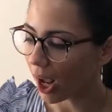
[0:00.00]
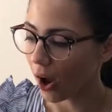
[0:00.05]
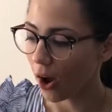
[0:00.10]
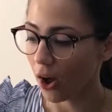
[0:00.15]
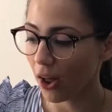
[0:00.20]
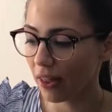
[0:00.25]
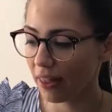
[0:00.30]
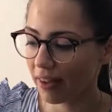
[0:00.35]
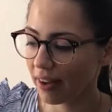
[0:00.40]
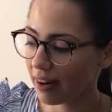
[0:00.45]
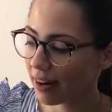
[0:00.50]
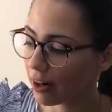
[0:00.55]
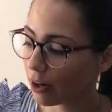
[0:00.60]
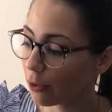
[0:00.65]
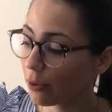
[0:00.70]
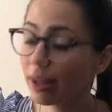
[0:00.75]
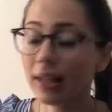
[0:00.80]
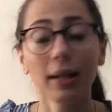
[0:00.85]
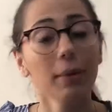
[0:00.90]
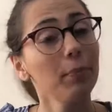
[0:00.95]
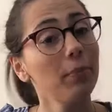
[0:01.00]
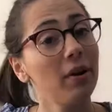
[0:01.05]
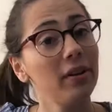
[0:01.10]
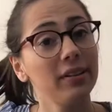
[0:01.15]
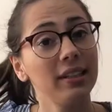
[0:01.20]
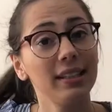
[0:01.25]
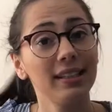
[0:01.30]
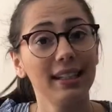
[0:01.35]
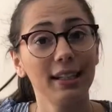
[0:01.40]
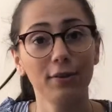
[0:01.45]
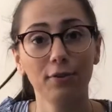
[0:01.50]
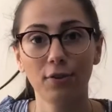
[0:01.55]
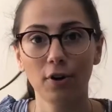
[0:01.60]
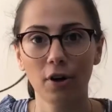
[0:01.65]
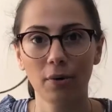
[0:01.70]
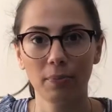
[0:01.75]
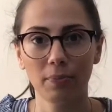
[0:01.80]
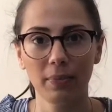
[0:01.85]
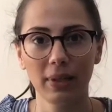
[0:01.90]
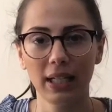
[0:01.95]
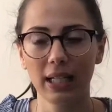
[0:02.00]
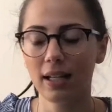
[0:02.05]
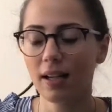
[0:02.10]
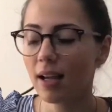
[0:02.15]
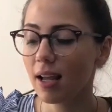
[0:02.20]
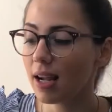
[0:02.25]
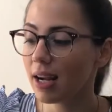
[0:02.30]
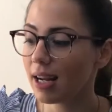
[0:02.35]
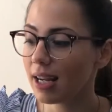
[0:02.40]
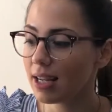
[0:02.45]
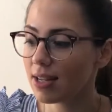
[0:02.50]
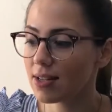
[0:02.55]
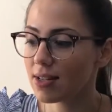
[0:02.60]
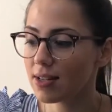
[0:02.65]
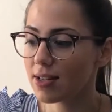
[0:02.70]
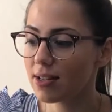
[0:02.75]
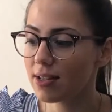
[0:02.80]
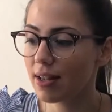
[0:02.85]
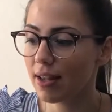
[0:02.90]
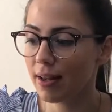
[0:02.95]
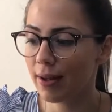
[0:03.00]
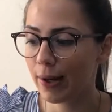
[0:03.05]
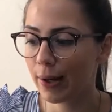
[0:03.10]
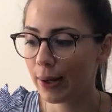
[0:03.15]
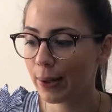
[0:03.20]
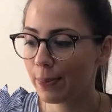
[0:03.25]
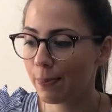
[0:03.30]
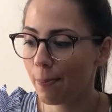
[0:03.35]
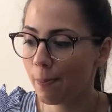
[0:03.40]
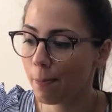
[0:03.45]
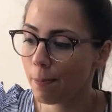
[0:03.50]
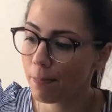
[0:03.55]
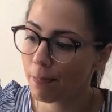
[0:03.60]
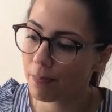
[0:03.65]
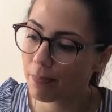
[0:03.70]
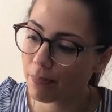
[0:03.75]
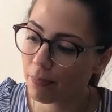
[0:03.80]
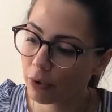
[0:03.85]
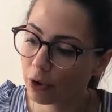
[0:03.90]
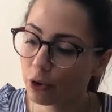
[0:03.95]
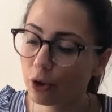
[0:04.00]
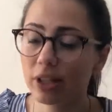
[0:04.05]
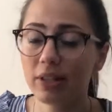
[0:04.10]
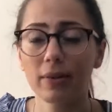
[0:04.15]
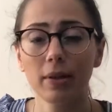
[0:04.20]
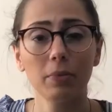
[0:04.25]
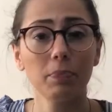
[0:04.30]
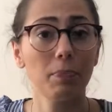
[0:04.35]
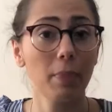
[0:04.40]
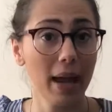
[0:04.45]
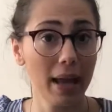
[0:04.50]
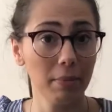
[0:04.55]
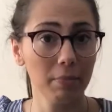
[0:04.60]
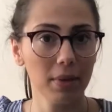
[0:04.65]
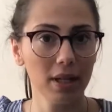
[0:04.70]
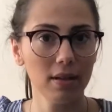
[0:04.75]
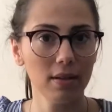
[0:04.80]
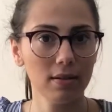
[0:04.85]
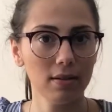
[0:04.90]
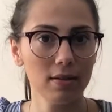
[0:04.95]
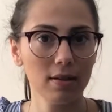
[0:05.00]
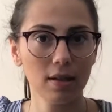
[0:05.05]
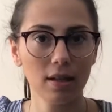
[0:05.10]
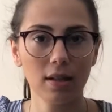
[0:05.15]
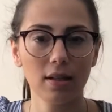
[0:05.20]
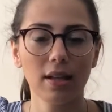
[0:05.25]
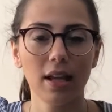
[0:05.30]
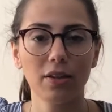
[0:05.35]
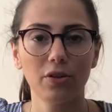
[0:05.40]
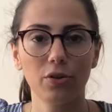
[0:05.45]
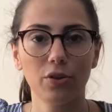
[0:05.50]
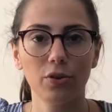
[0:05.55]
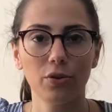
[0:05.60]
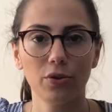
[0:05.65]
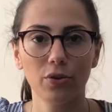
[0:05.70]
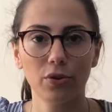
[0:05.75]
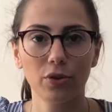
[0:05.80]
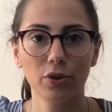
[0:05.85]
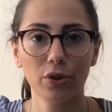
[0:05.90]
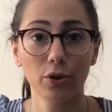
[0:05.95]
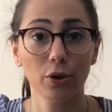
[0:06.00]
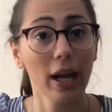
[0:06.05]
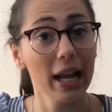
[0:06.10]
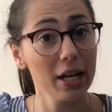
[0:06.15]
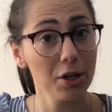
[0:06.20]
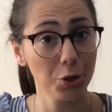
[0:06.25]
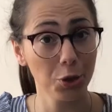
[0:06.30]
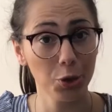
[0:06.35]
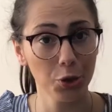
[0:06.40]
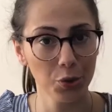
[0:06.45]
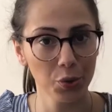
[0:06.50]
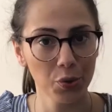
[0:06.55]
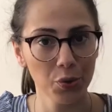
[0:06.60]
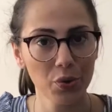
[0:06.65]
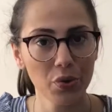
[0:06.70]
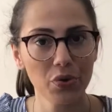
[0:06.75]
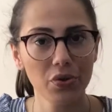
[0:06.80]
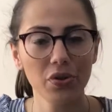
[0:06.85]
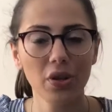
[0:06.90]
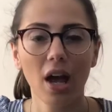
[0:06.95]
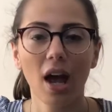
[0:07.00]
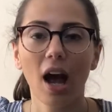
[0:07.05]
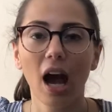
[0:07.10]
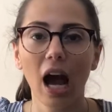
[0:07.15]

Other really important thing for me is the treatment payment that you can choose.